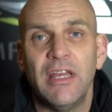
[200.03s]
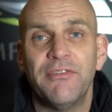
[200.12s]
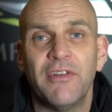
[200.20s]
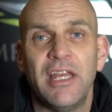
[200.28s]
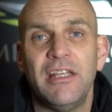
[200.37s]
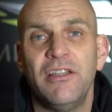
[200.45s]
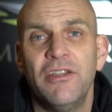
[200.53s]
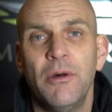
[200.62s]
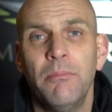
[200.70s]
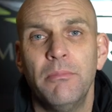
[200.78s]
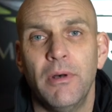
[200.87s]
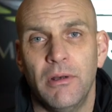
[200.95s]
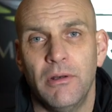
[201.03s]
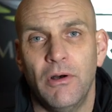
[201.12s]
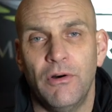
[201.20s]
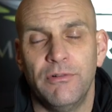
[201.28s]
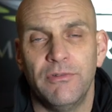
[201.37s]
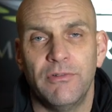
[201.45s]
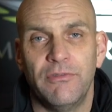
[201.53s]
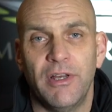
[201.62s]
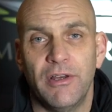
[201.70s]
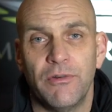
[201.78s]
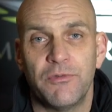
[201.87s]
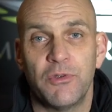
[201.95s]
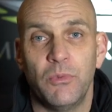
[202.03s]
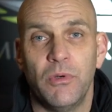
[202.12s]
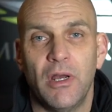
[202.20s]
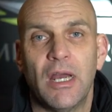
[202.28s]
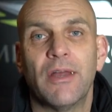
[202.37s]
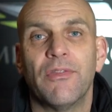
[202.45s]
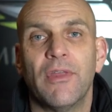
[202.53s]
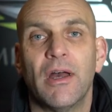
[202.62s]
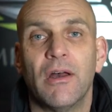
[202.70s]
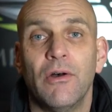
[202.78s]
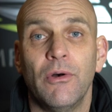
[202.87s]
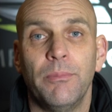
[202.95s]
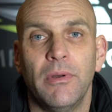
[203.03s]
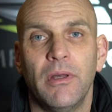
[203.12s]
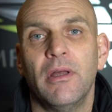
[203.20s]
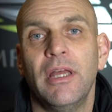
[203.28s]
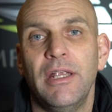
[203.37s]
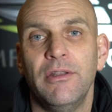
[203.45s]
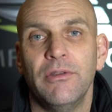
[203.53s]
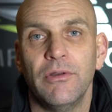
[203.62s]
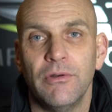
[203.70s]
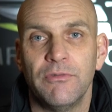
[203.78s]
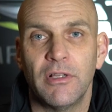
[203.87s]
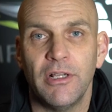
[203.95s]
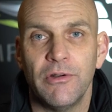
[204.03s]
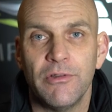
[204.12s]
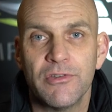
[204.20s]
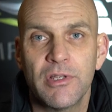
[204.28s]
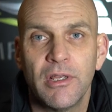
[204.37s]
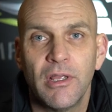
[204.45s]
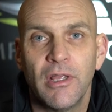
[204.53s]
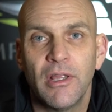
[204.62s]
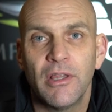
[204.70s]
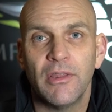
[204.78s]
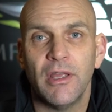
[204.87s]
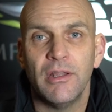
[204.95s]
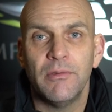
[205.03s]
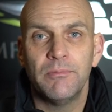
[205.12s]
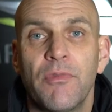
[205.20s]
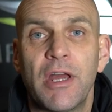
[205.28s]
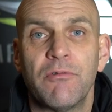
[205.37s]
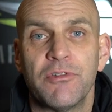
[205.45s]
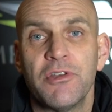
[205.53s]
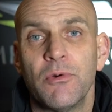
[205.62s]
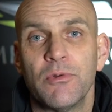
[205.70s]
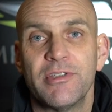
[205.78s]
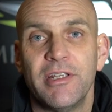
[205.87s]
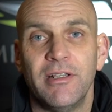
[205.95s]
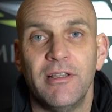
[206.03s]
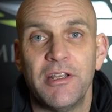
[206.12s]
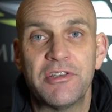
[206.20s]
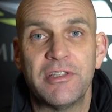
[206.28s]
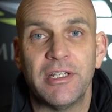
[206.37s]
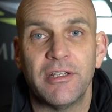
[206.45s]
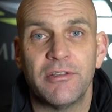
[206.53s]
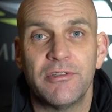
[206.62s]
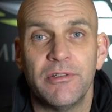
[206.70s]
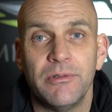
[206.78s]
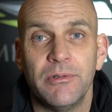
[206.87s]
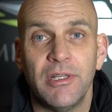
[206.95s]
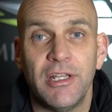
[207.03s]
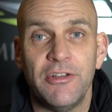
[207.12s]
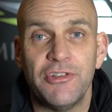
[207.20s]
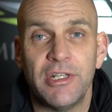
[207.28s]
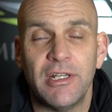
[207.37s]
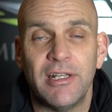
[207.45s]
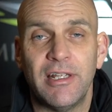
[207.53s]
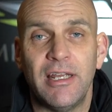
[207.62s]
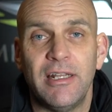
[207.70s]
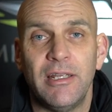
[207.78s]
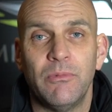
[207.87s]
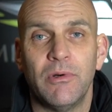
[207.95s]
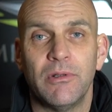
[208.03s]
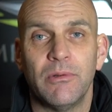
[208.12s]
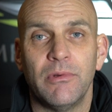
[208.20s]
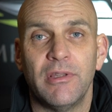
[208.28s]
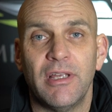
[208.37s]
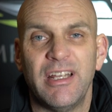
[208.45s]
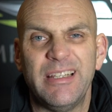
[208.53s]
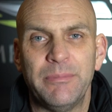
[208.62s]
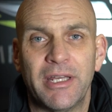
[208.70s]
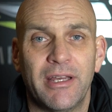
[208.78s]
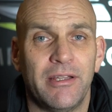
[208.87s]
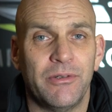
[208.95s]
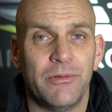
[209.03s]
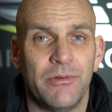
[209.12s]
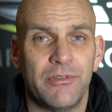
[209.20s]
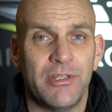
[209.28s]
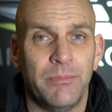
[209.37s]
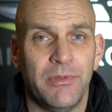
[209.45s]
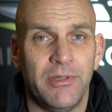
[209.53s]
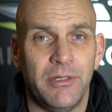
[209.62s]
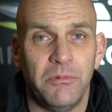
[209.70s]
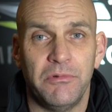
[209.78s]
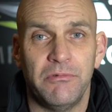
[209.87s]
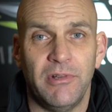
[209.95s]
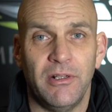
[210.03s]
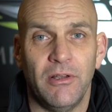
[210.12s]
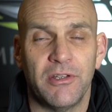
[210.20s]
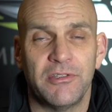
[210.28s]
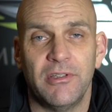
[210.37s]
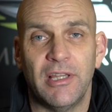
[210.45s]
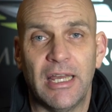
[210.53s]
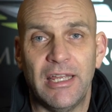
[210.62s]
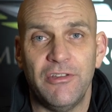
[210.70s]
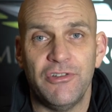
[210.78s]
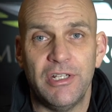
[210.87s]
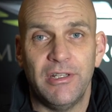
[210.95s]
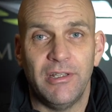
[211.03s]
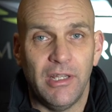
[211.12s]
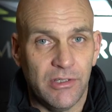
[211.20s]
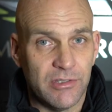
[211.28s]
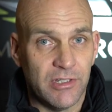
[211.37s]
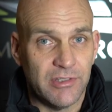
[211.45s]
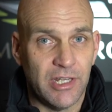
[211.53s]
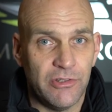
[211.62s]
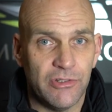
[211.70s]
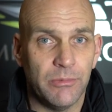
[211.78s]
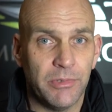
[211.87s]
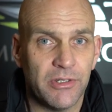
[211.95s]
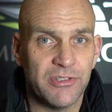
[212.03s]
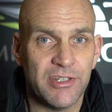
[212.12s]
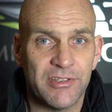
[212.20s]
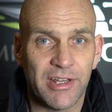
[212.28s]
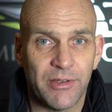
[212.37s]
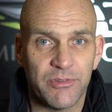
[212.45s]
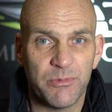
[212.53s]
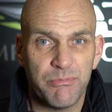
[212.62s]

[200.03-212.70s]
If a number of valves were at that upper end of clearance, then that results in listening to an engine and anyone with any mechanical sympathy would realise that that engine needs attention because it sounds